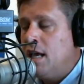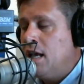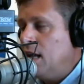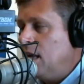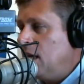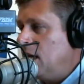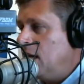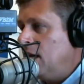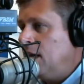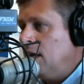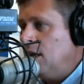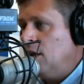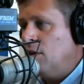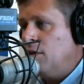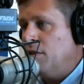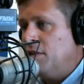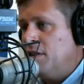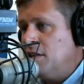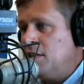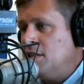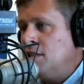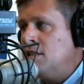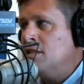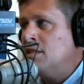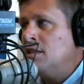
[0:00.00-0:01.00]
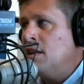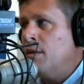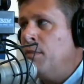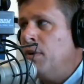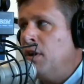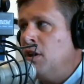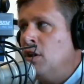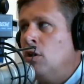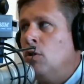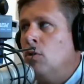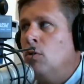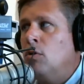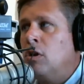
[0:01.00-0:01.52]
You know, this is
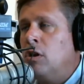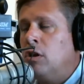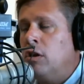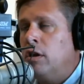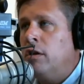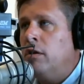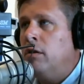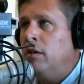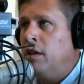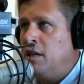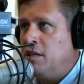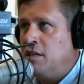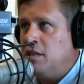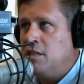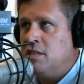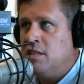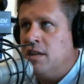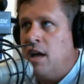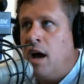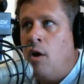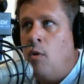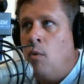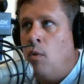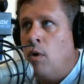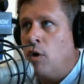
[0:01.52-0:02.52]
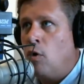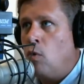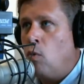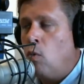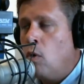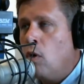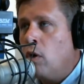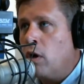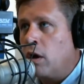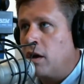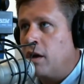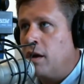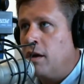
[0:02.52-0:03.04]
somebody who clearly does not want to
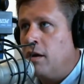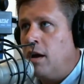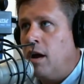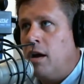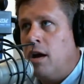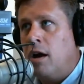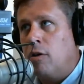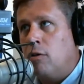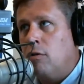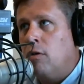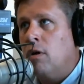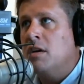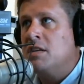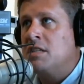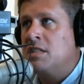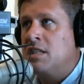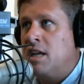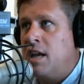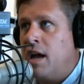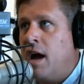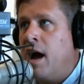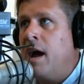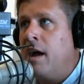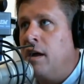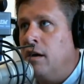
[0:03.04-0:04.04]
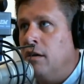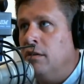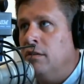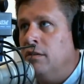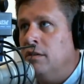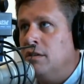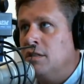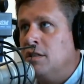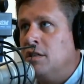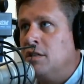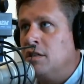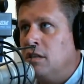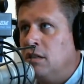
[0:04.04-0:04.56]
work across the aisle
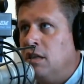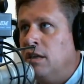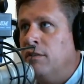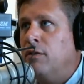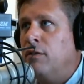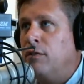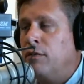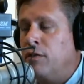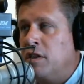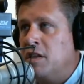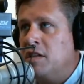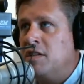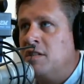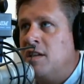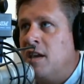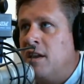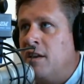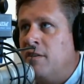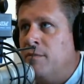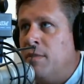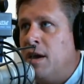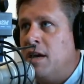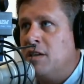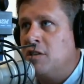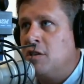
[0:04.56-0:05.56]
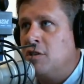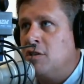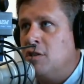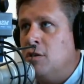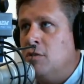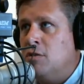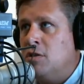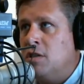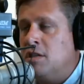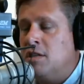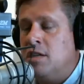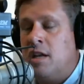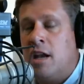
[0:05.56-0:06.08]
to deliver for the state of
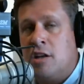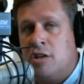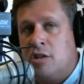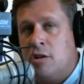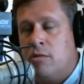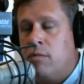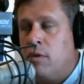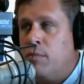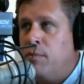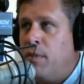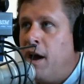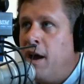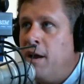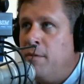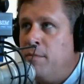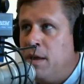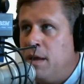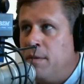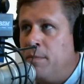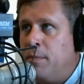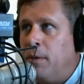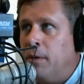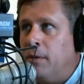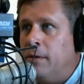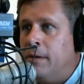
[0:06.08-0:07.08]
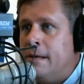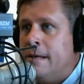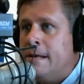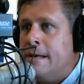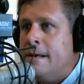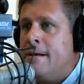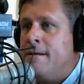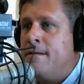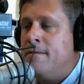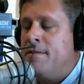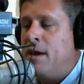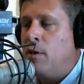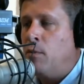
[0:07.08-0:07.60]
Massachusetts. And I should remind people
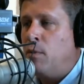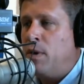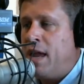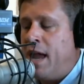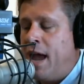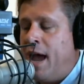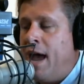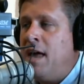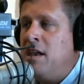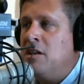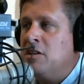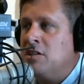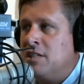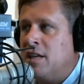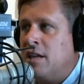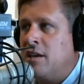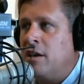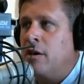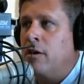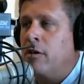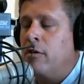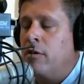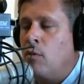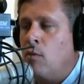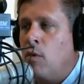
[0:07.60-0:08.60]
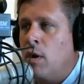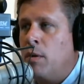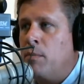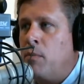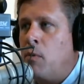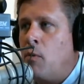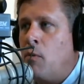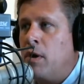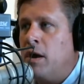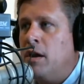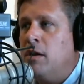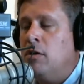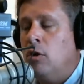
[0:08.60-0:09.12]
that we had a senator at one
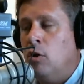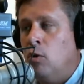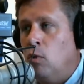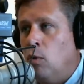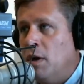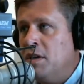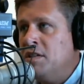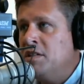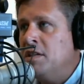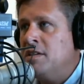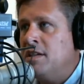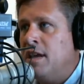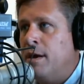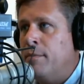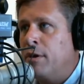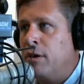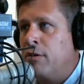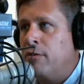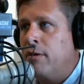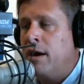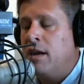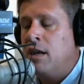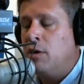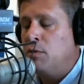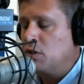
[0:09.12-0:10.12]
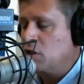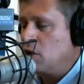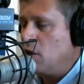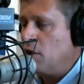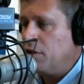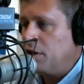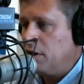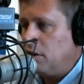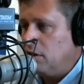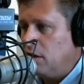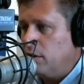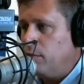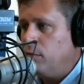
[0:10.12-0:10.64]
point who was a Democrat. He was called
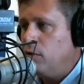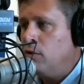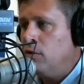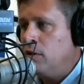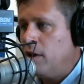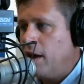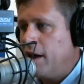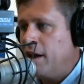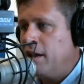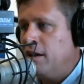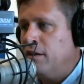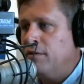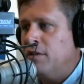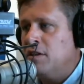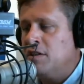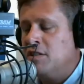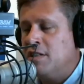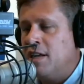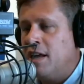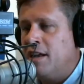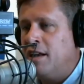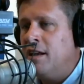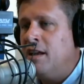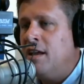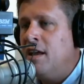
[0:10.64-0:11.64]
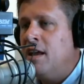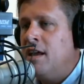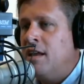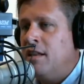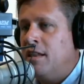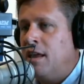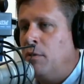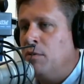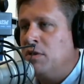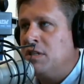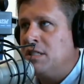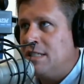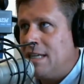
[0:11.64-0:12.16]
the Liberal Lion of the Senate.
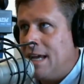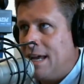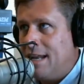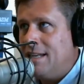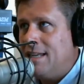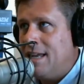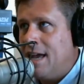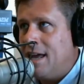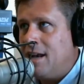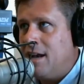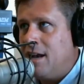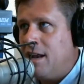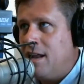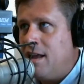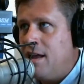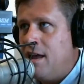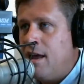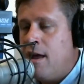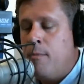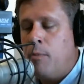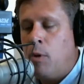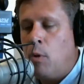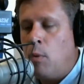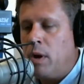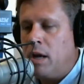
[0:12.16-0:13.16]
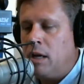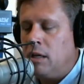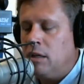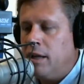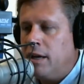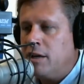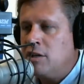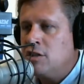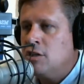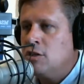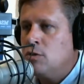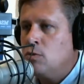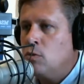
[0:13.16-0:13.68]
That was Ted Kennedy. But when
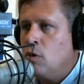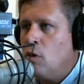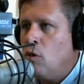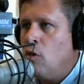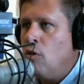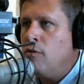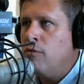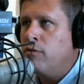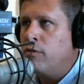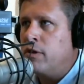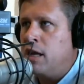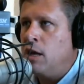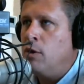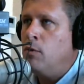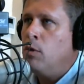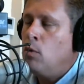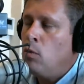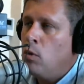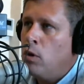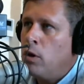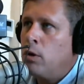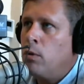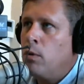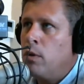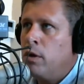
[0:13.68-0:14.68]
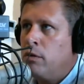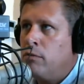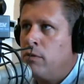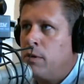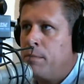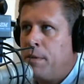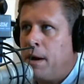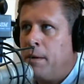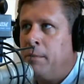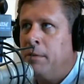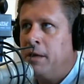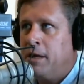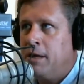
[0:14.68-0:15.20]
elections were over, he would work with a
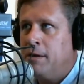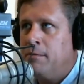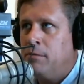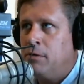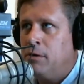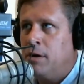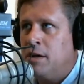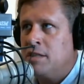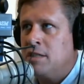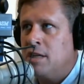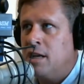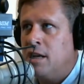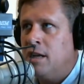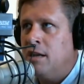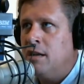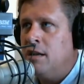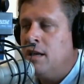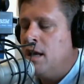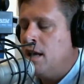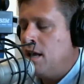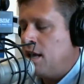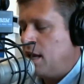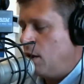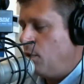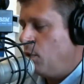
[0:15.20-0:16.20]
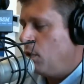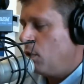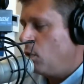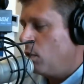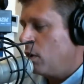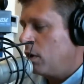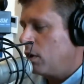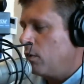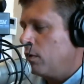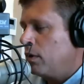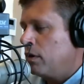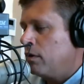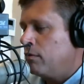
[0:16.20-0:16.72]
Republican president. He would
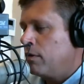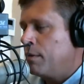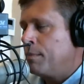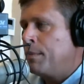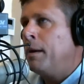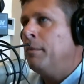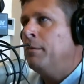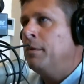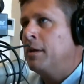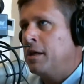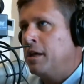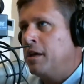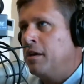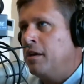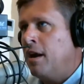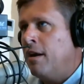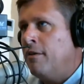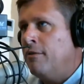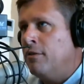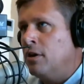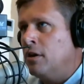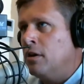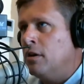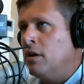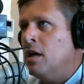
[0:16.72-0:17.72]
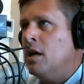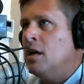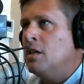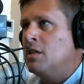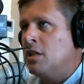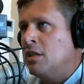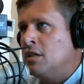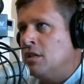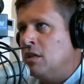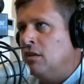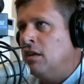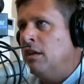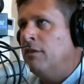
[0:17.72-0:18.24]
work with a Republican governor to
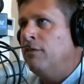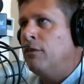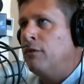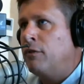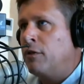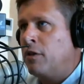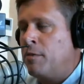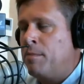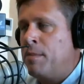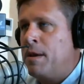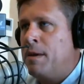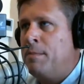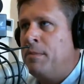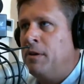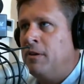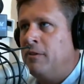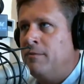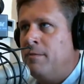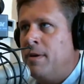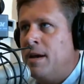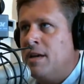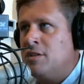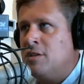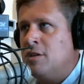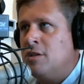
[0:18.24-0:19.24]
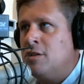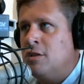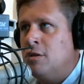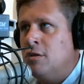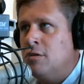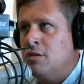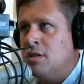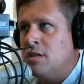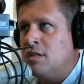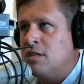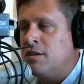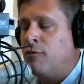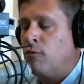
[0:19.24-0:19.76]
deliver for the people of
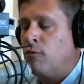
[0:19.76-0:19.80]
Massachusetts.